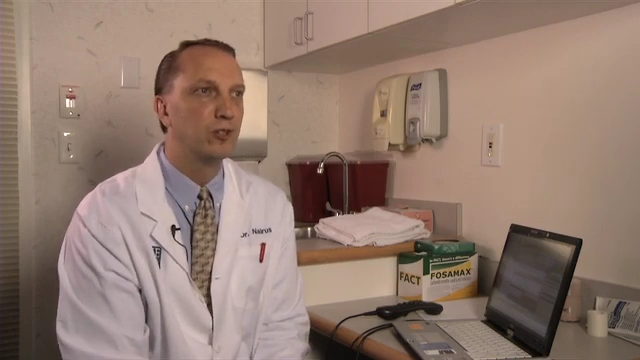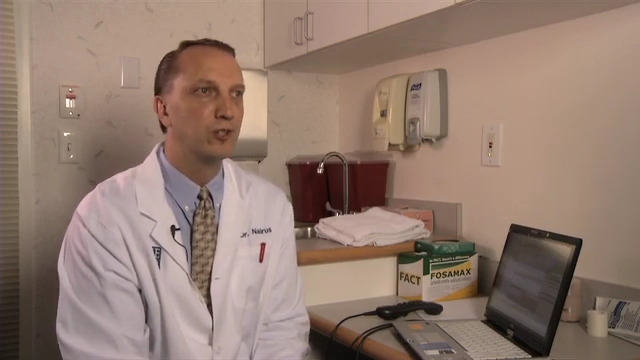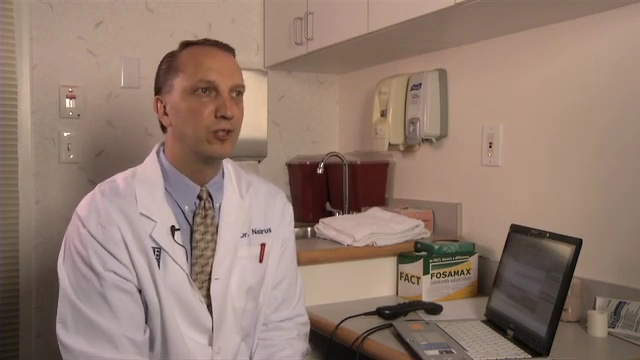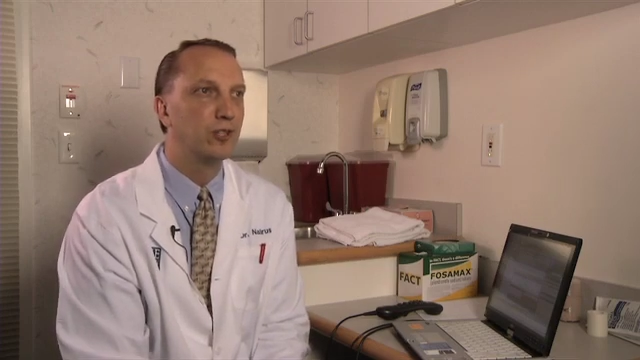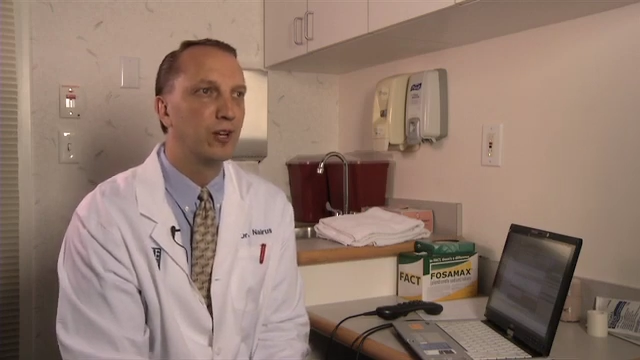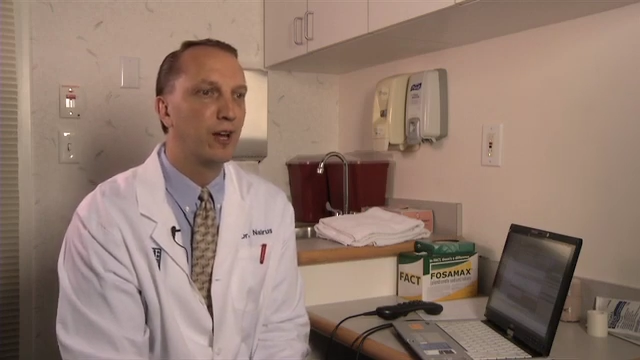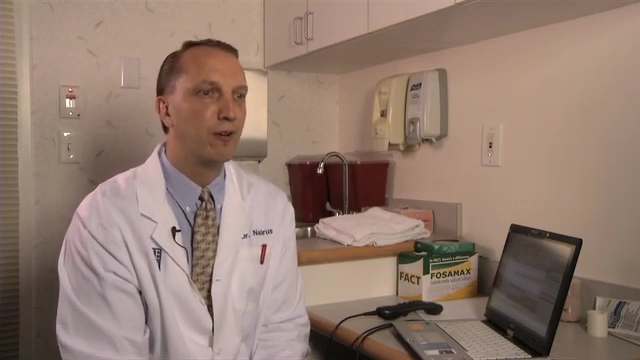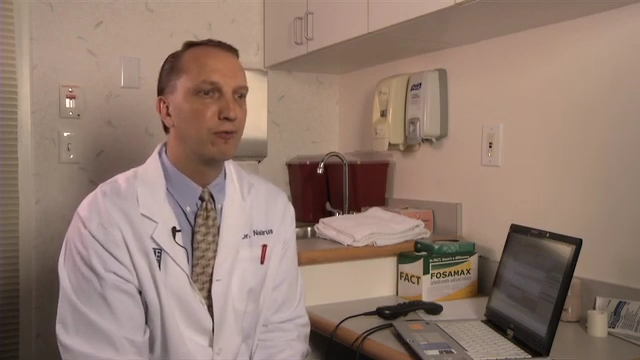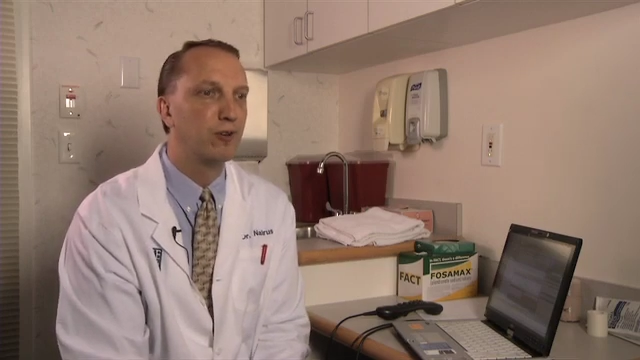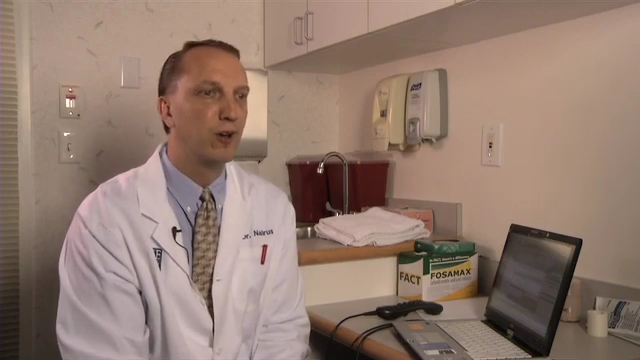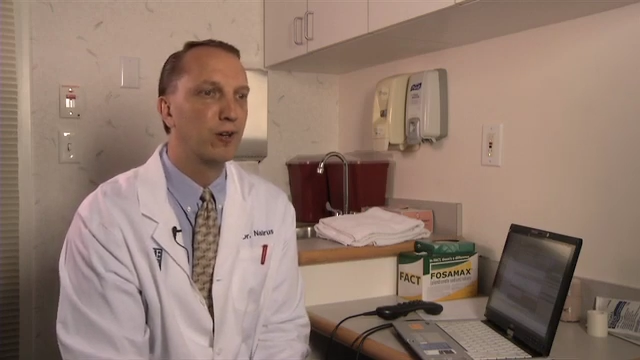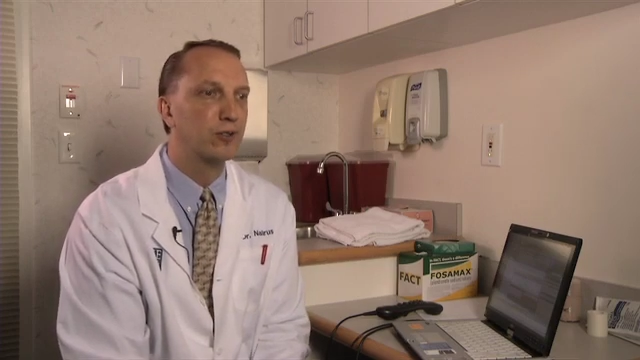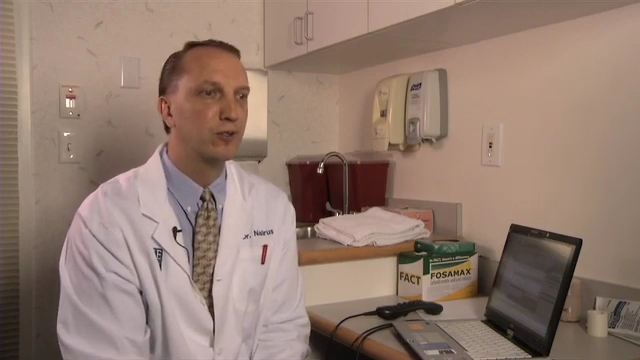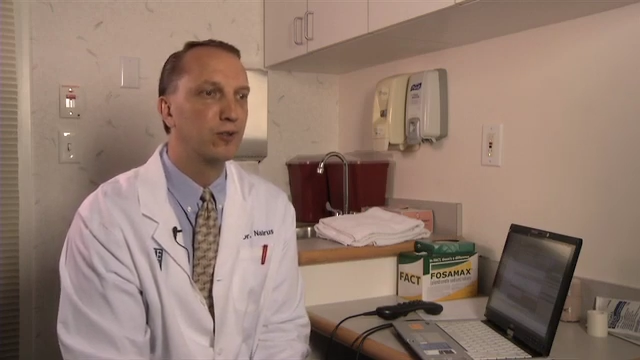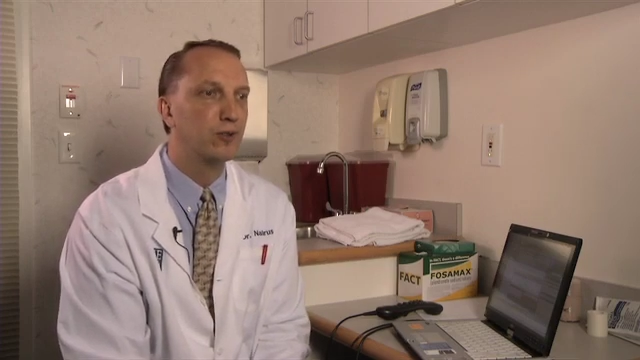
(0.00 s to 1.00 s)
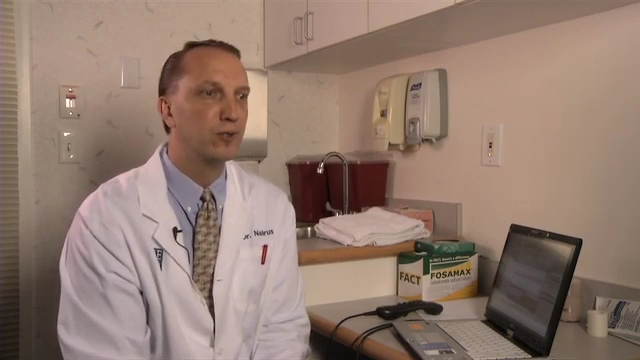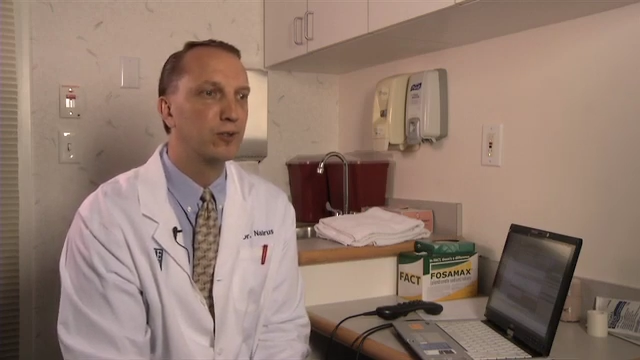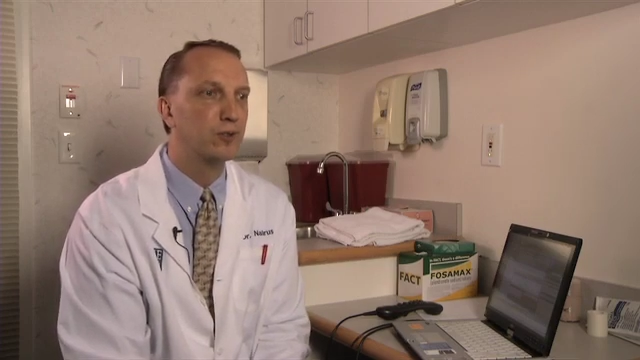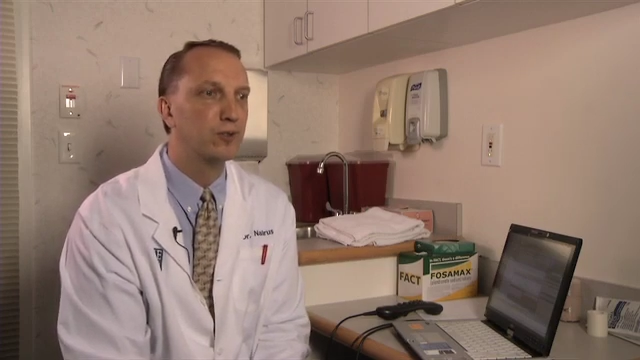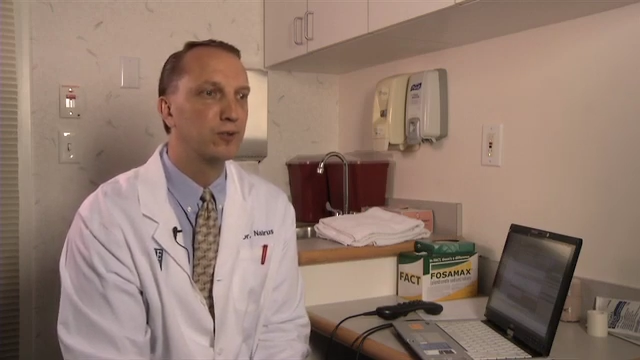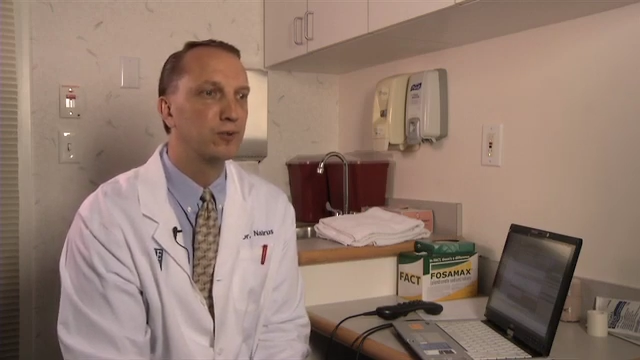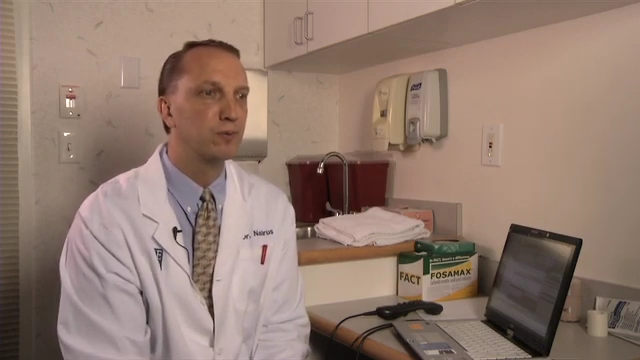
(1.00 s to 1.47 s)
at least that I've talked to,
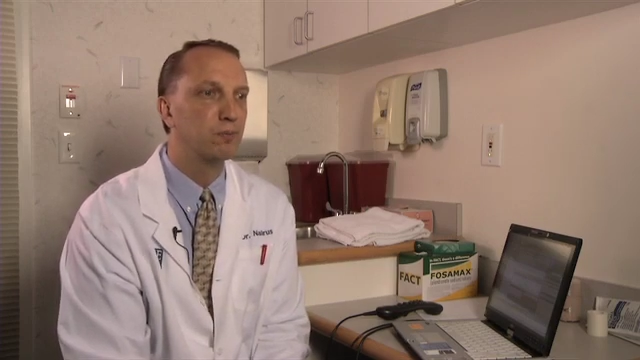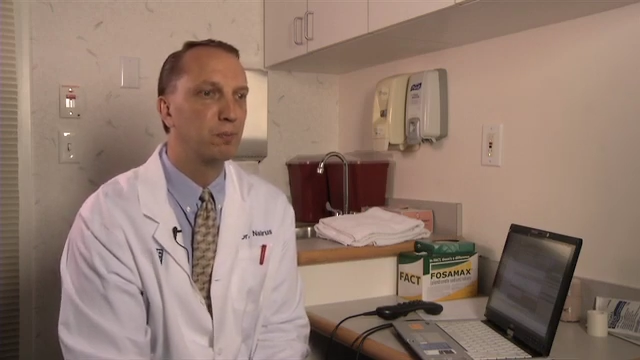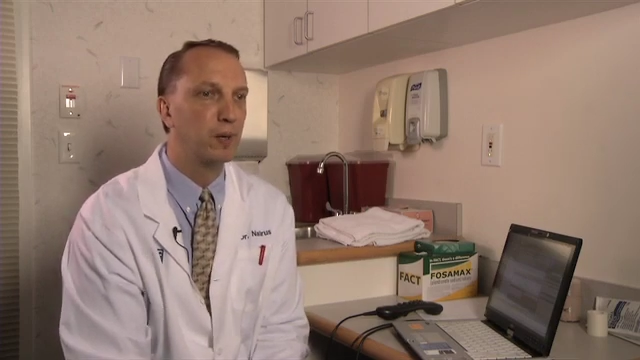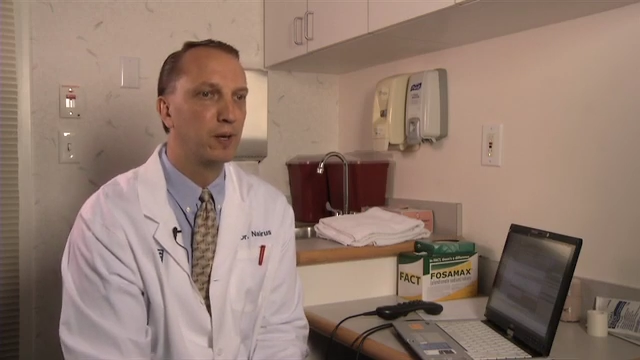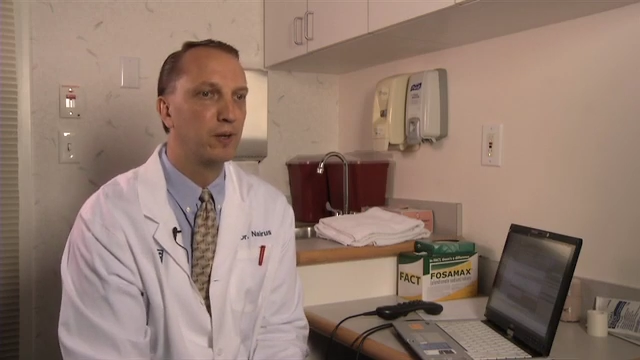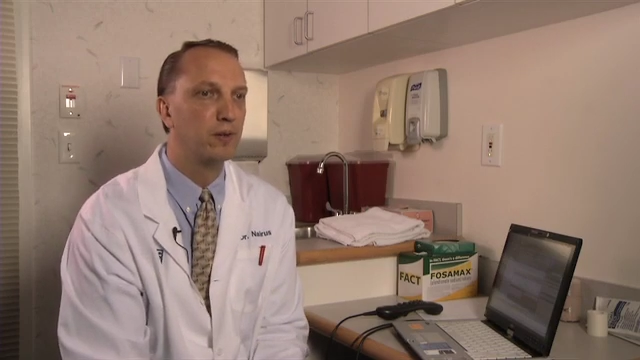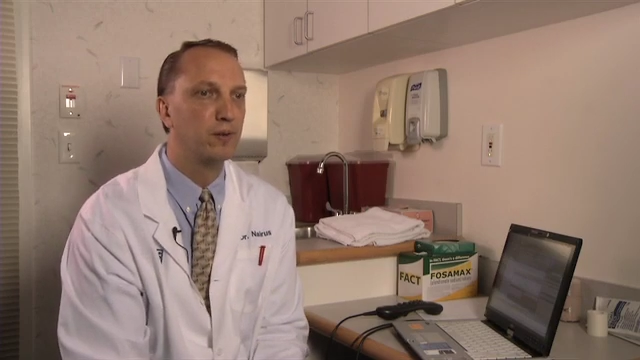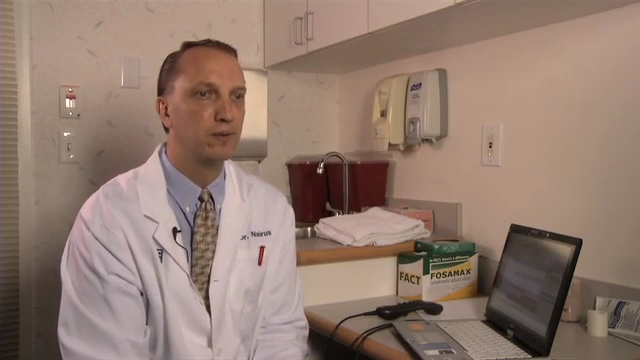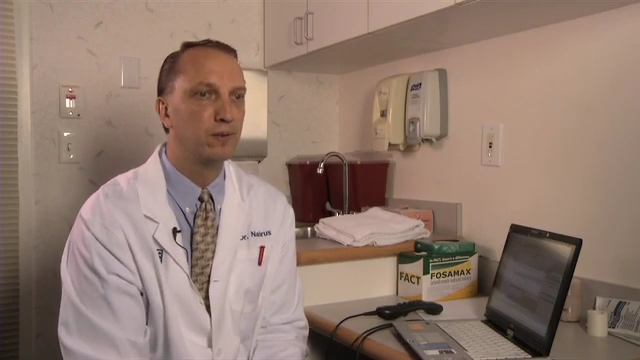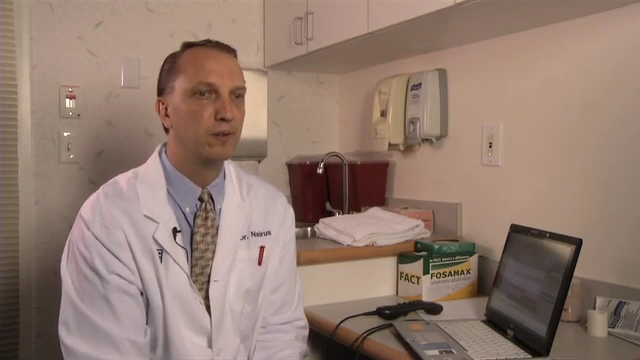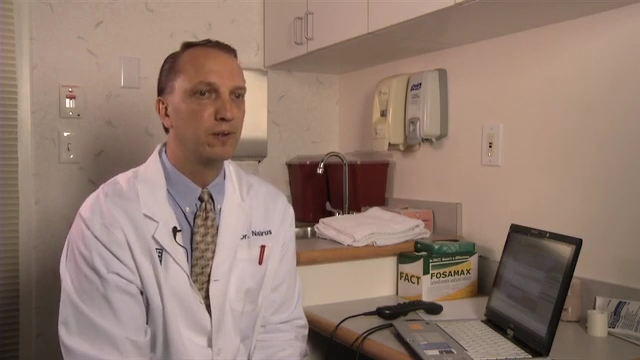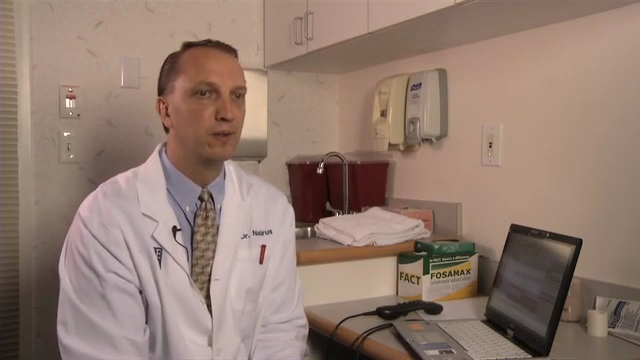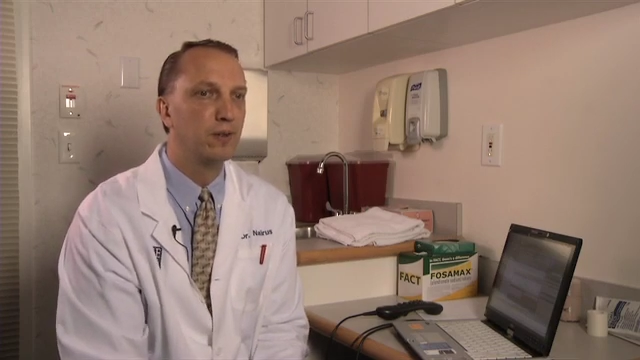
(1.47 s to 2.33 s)
has been